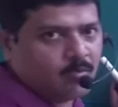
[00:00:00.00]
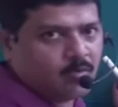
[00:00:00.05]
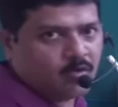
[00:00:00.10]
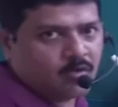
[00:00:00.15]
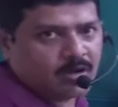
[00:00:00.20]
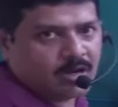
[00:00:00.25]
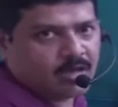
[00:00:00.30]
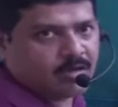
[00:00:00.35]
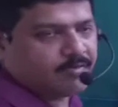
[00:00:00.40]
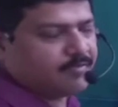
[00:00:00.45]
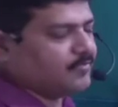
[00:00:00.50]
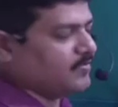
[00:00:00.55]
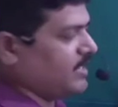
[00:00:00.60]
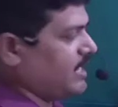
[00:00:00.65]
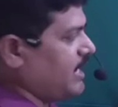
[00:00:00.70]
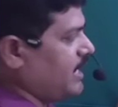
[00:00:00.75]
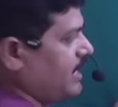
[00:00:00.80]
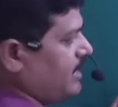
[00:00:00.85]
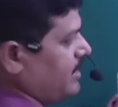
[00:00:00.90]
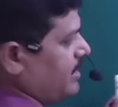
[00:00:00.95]
mole of
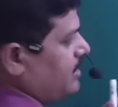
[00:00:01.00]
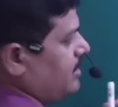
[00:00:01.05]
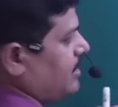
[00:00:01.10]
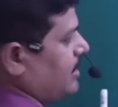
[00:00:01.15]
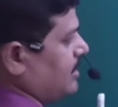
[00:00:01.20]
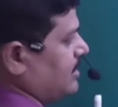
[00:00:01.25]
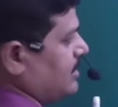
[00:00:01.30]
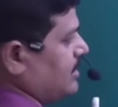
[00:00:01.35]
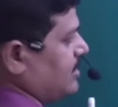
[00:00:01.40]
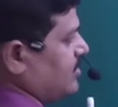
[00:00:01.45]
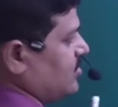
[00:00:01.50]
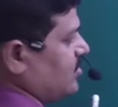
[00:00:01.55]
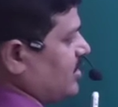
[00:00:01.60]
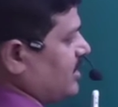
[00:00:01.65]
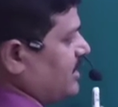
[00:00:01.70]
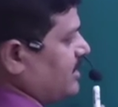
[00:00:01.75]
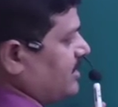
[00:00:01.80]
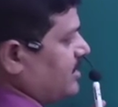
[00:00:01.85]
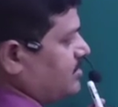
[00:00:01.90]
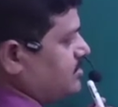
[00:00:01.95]
an
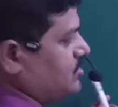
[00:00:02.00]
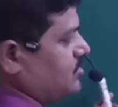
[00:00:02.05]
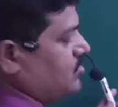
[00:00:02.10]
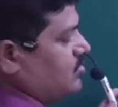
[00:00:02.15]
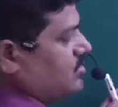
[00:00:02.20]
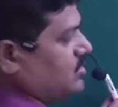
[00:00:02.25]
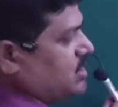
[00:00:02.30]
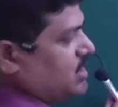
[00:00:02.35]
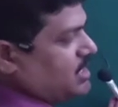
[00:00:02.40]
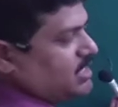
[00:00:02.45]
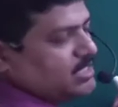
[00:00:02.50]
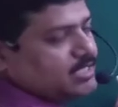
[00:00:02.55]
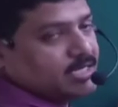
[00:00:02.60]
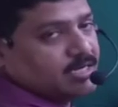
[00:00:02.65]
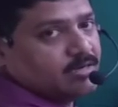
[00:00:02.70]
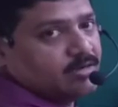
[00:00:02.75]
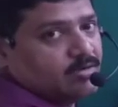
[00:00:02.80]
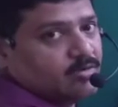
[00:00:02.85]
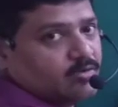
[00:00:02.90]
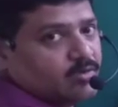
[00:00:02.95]
undergoing
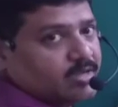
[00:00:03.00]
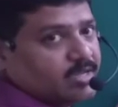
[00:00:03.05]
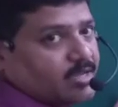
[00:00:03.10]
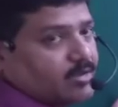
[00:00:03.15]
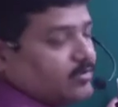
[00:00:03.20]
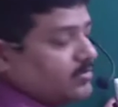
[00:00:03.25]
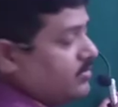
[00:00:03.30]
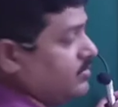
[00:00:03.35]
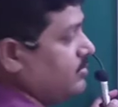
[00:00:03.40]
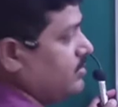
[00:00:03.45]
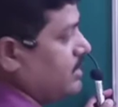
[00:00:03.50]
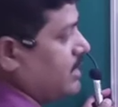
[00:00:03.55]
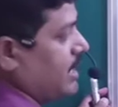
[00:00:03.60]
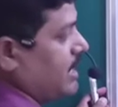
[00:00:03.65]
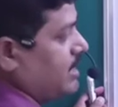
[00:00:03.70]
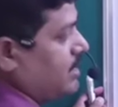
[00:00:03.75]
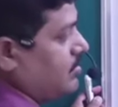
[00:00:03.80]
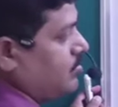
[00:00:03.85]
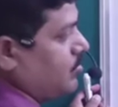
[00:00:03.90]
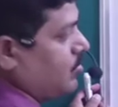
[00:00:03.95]
dissociation to give
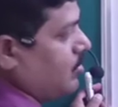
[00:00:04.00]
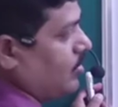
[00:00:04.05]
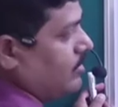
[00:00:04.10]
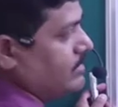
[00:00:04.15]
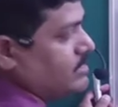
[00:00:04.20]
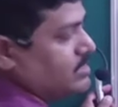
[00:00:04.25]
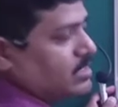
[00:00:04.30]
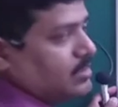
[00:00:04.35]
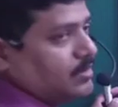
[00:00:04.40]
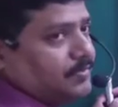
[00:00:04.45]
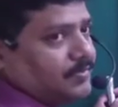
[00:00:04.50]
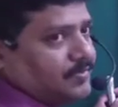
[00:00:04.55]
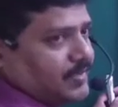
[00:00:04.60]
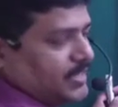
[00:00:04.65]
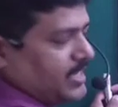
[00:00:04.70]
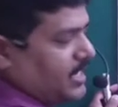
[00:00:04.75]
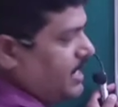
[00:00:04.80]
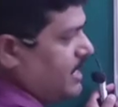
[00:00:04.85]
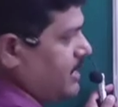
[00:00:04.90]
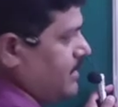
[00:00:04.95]
n moles of
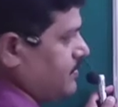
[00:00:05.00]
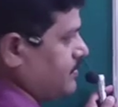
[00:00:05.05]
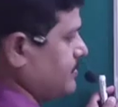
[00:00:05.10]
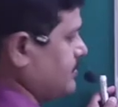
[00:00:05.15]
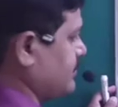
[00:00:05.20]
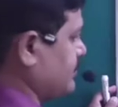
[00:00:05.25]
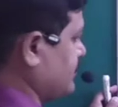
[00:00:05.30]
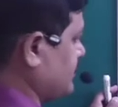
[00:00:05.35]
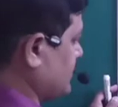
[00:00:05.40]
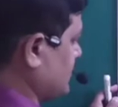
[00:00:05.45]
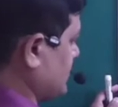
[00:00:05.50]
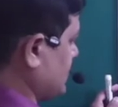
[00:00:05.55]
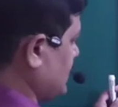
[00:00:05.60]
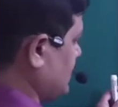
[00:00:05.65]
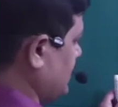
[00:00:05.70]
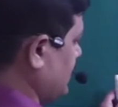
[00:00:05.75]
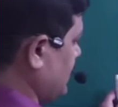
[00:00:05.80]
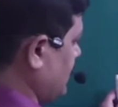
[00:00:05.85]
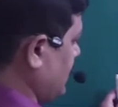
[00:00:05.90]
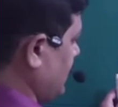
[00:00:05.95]
A.
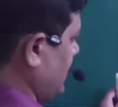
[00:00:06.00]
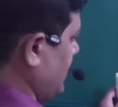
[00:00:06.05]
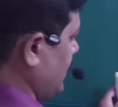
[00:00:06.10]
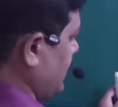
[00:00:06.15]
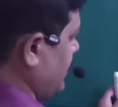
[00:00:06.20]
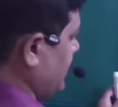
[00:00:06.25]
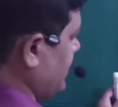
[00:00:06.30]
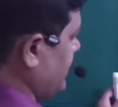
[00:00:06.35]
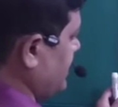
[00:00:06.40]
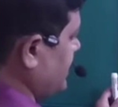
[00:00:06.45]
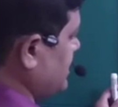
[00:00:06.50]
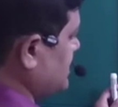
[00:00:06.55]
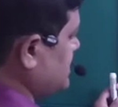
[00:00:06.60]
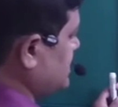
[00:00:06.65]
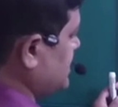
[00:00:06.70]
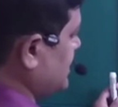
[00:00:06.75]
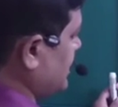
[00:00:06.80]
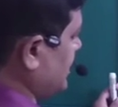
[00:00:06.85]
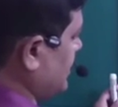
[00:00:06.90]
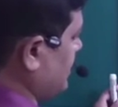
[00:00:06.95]

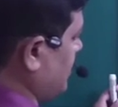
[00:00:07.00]
Initial